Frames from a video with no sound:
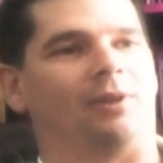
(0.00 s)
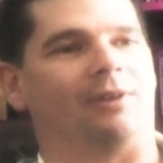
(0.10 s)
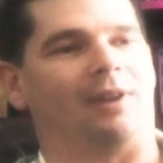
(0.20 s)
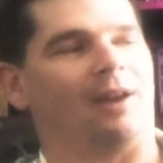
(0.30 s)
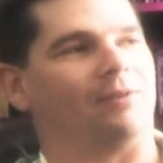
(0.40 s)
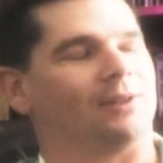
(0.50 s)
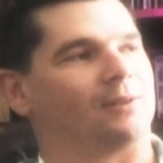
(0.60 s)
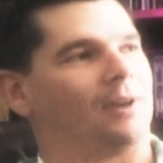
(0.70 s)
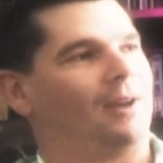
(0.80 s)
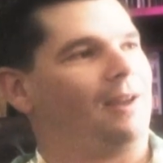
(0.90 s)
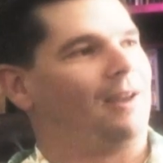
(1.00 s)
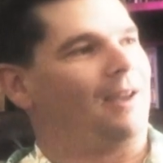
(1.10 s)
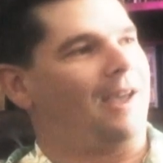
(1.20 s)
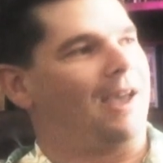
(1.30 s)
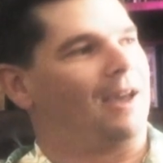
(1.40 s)
in the heavens.
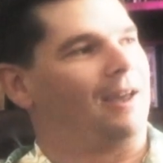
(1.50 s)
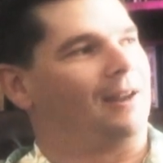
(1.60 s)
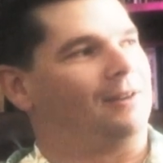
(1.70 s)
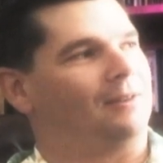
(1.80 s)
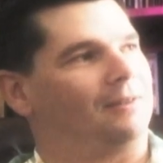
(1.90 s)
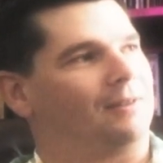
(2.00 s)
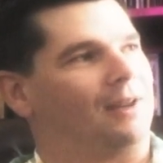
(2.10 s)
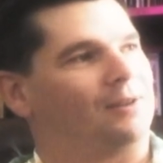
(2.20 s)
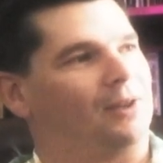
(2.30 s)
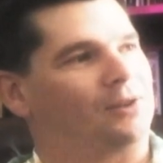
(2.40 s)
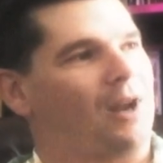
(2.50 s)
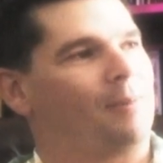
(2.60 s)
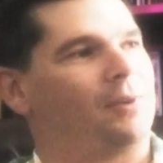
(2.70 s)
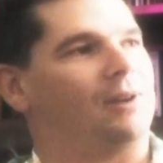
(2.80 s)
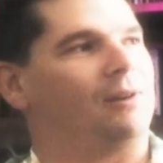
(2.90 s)
And they
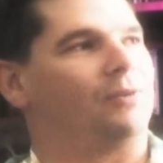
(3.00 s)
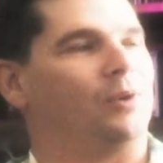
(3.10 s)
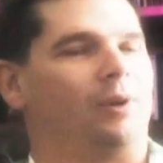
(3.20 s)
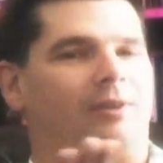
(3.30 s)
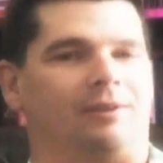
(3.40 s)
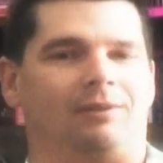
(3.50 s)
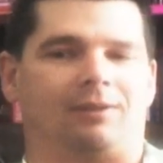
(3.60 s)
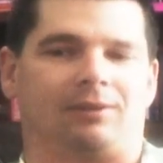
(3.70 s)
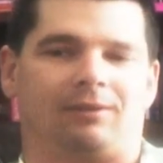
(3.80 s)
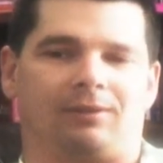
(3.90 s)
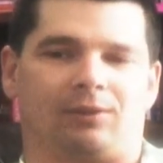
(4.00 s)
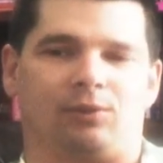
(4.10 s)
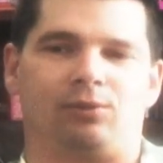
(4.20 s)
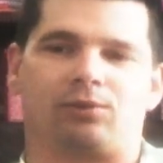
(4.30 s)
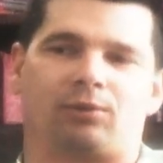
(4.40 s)
stop the interview, and the
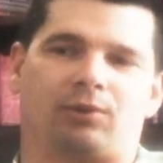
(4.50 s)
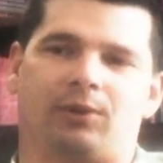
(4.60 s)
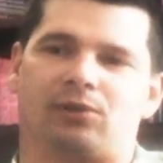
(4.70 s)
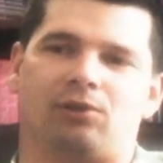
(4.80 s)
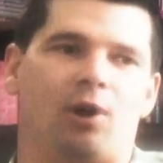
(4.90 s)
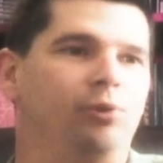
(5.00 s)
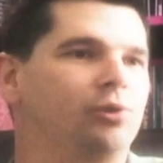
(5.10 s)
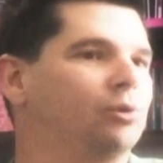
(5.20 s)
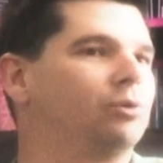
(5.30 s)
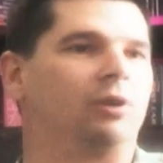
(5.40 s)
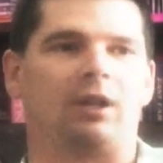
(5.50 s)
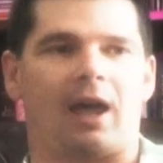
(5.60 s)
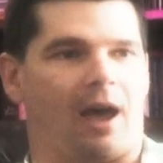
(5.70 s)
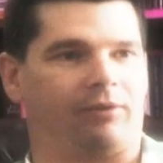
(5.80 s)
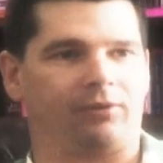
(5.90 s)
news crew has no sooner
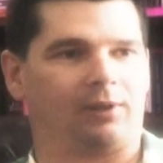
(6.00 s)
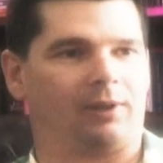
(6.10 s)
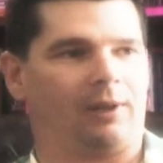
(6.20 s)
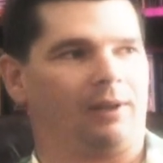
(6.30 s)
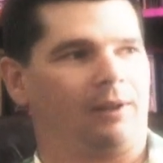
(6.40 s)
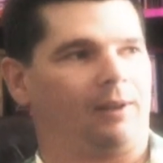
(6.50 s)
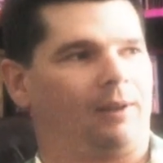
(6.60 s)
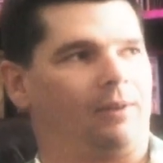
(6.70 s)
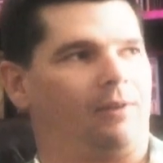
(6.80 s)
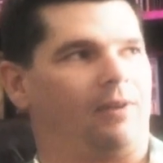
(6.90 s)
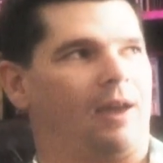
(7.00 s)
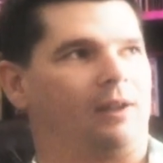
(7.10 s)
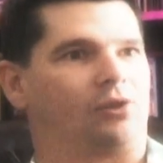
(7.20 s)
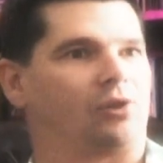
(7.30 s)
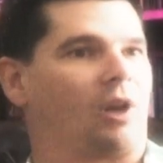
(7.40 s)
left than
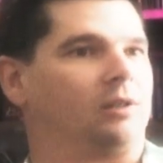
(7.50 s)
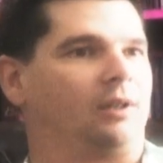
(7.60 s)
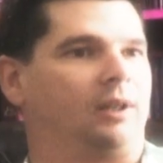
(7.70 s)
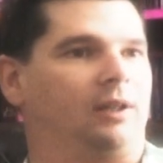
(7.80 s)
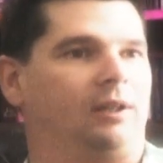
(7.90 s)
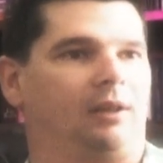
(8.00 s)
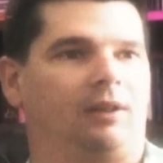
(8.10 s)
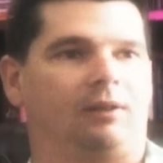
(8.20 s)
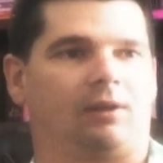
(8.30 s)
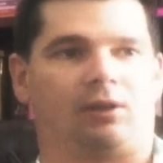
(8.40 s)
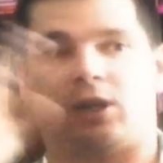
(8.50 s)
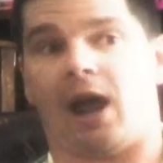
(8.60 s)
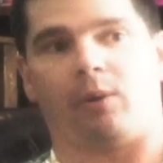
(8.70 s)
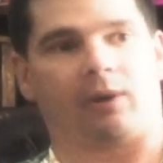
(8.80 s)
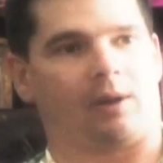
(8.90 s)
suddenly the
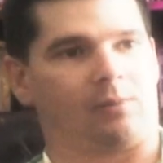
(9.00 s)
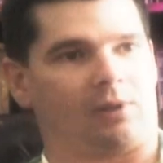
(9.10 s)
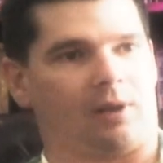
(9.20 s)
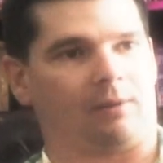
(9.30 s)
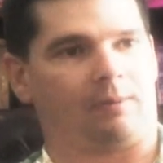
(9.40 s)
tower comes down.